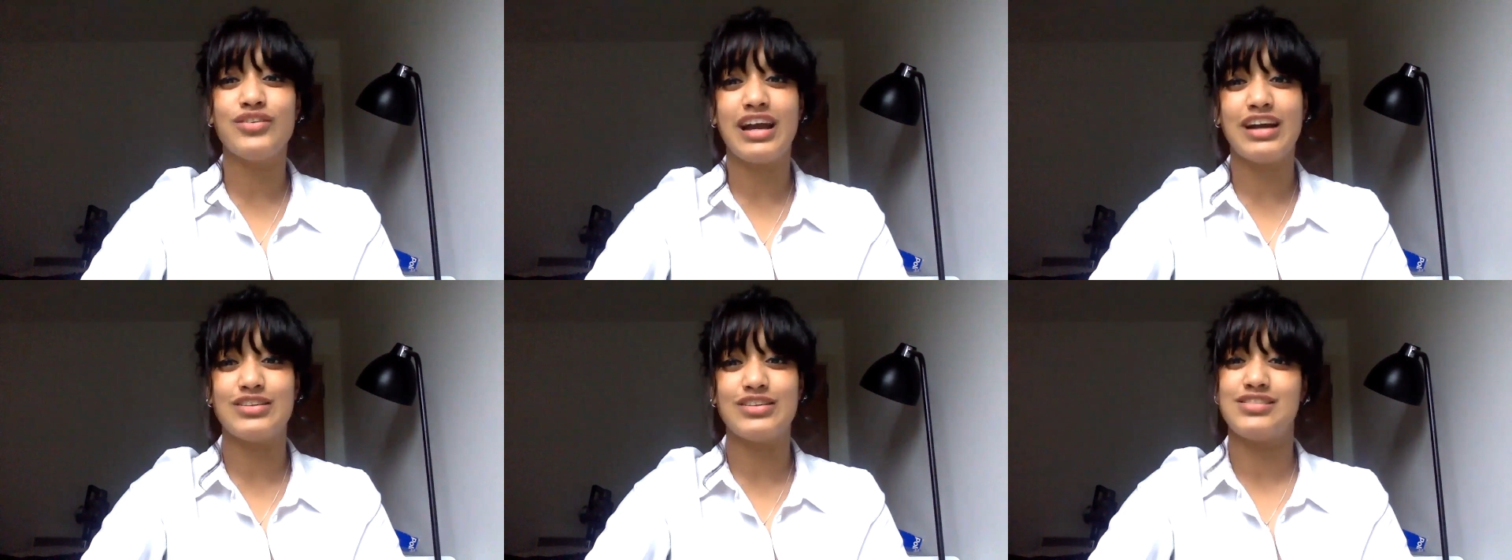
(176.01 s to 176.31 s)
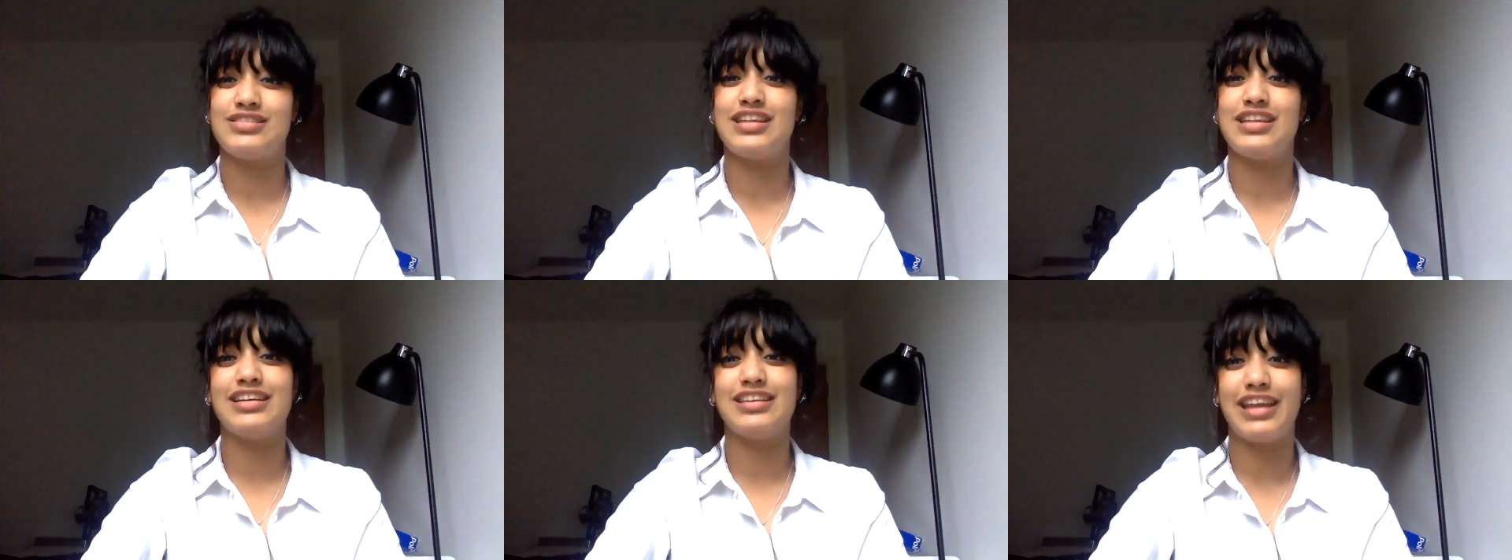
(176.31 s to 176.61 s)
how to
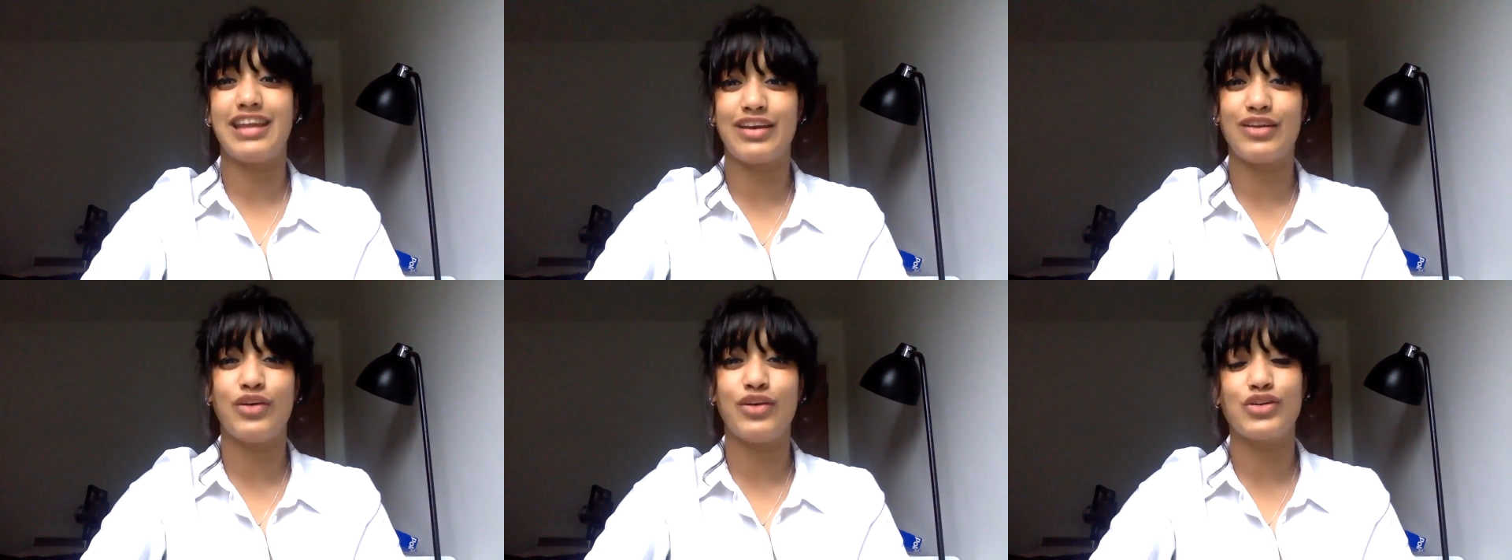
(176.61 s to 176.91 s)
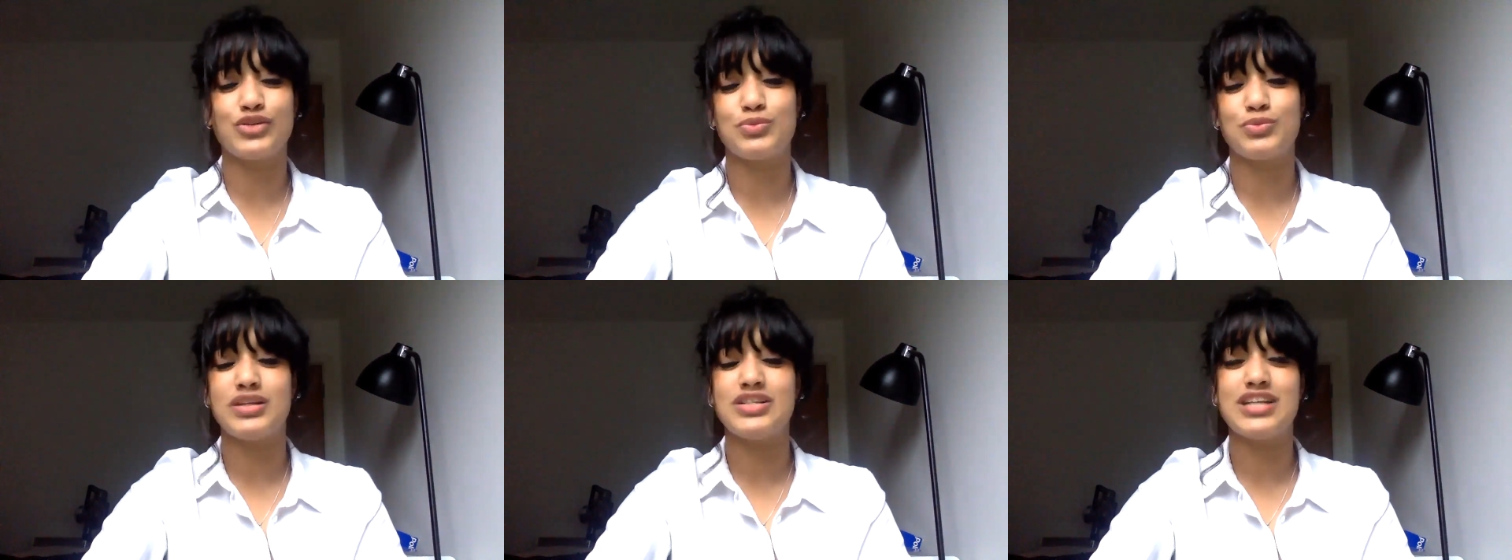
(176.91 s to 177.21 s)
think like an
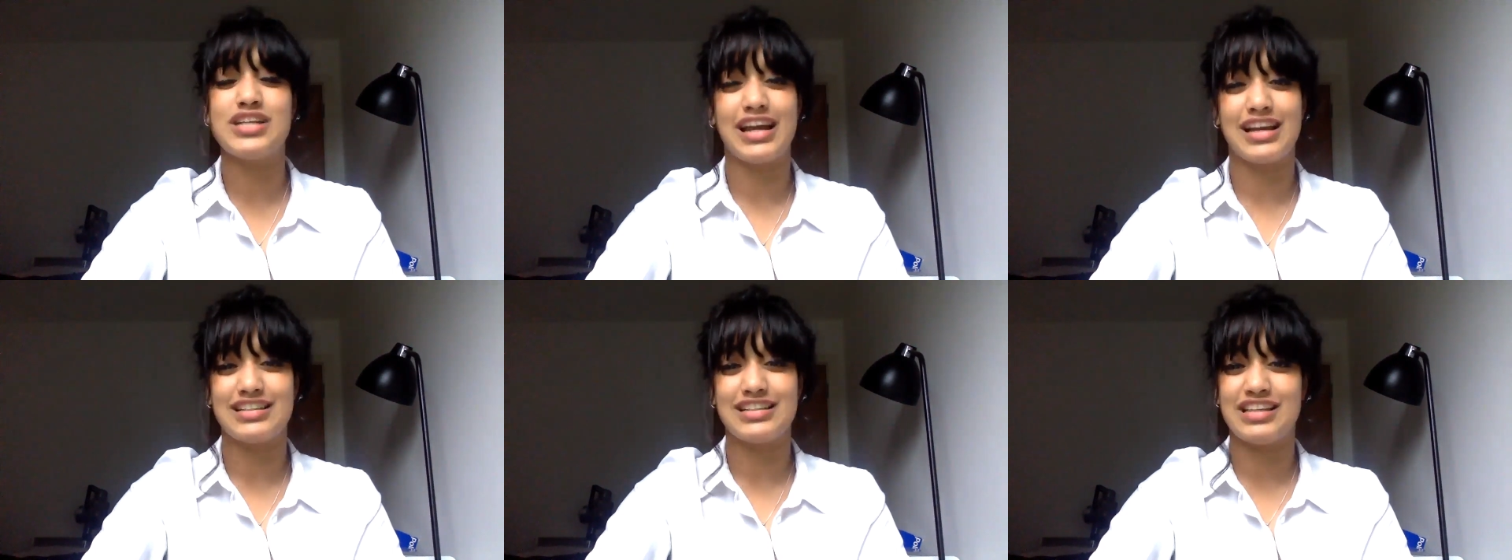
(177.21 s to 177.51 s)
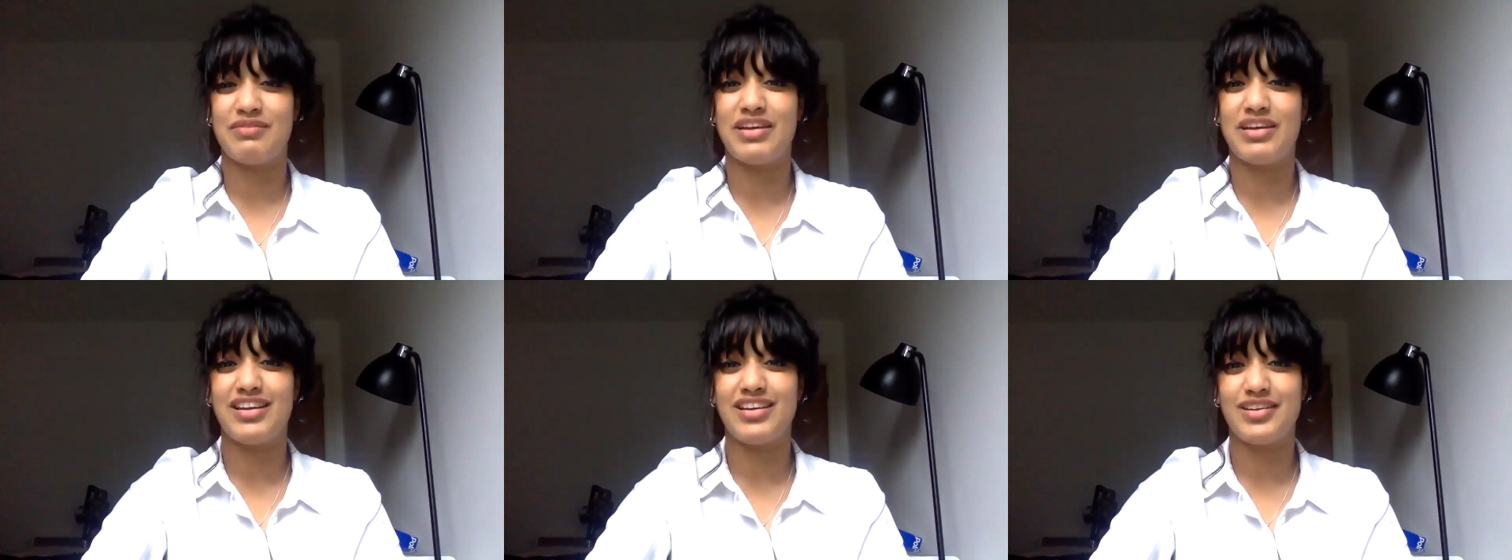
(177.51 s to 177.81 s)
Oxbridge
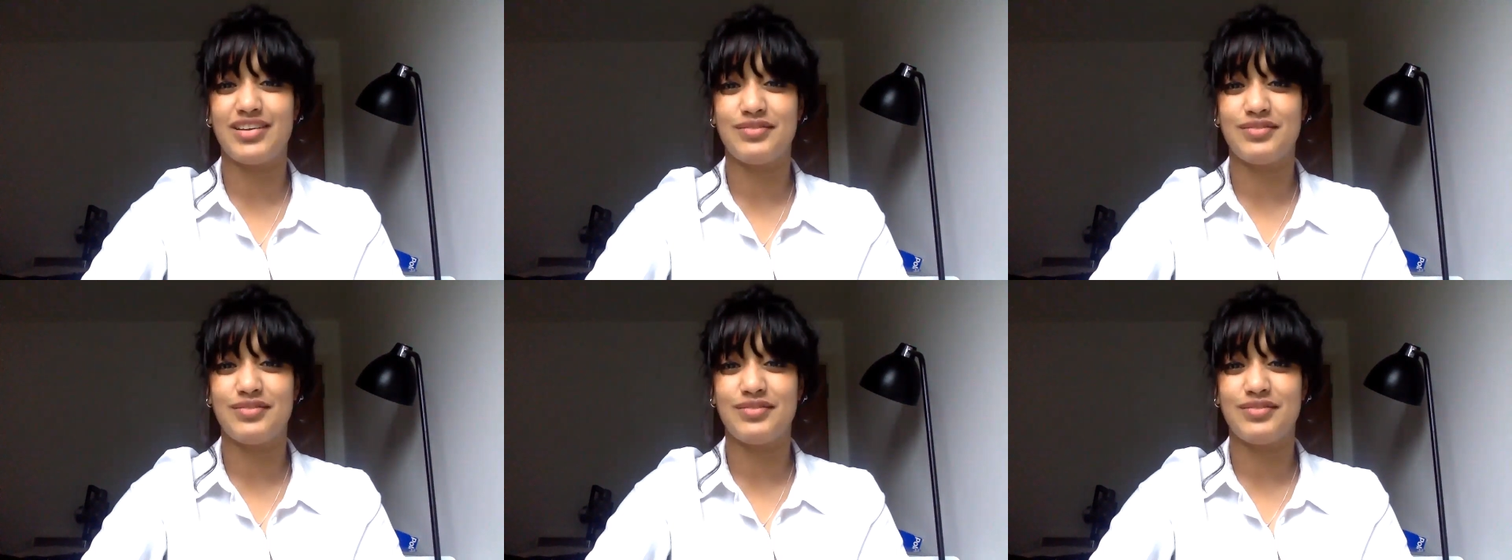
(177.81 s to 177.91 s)
academic.